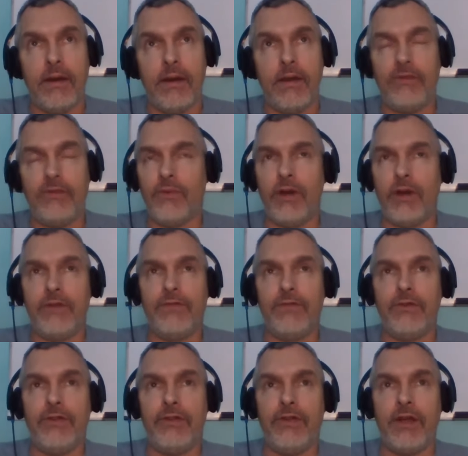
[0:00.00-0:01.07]
it's
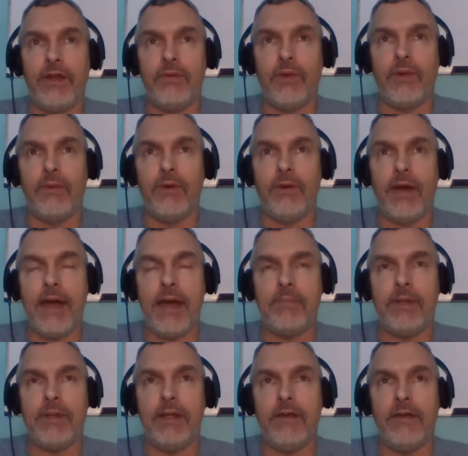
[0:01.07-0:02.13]
wonderful to think what will
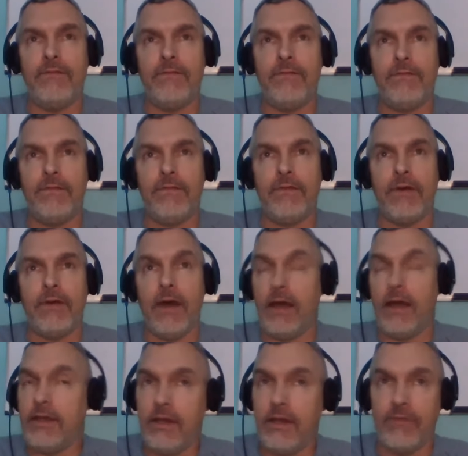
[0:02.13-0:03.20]
happen if uh,
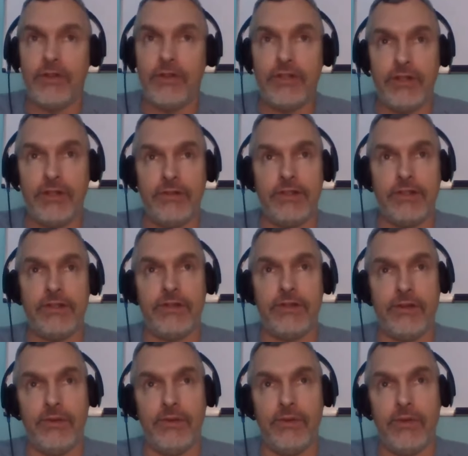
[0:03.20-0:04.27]
he ever chooses
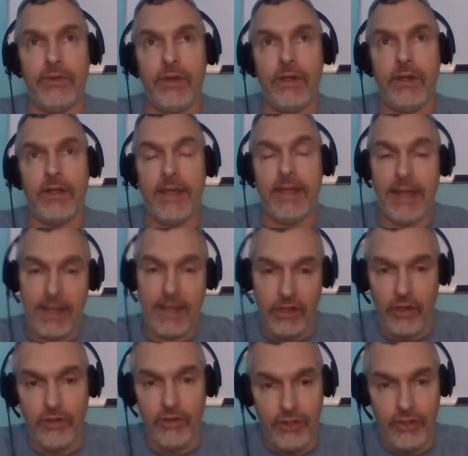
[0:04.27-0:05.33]
to get
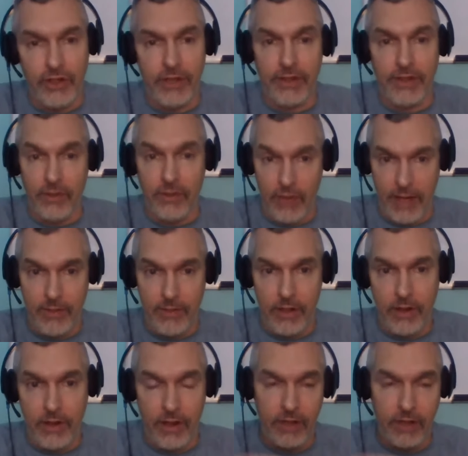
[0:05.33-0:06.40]
closure on the
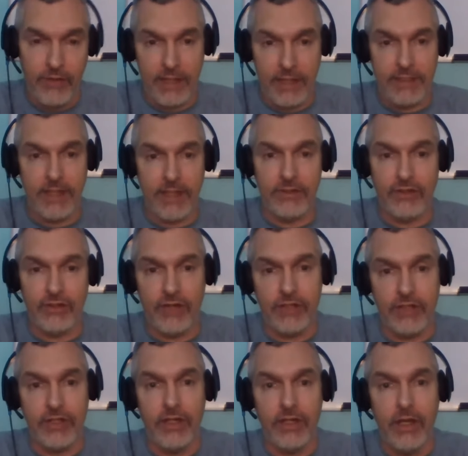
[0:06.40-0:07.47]
grammar, on correct sentence
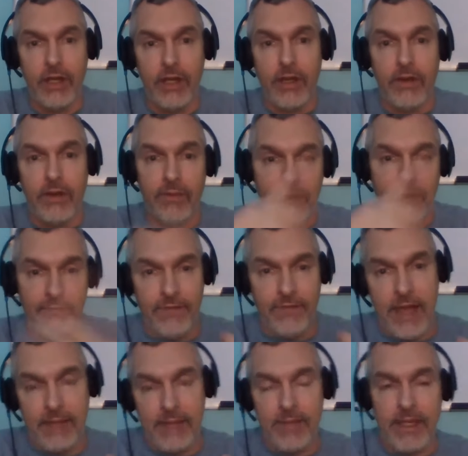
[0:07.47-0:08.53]
structure, with the
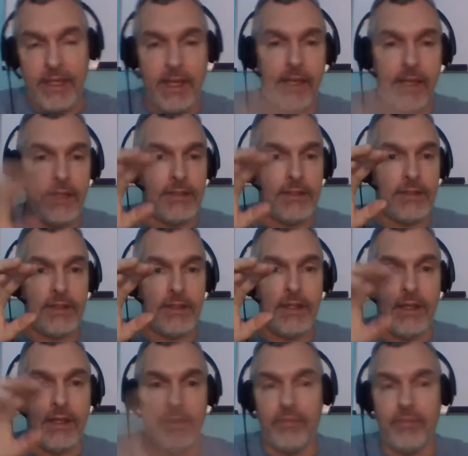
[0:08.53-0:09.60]
flag mechanics
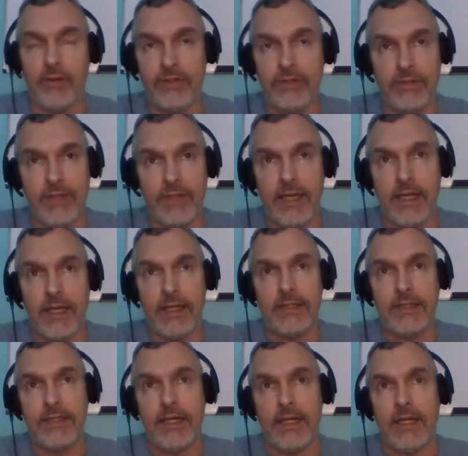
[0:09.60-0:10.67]
and the postal mechanics,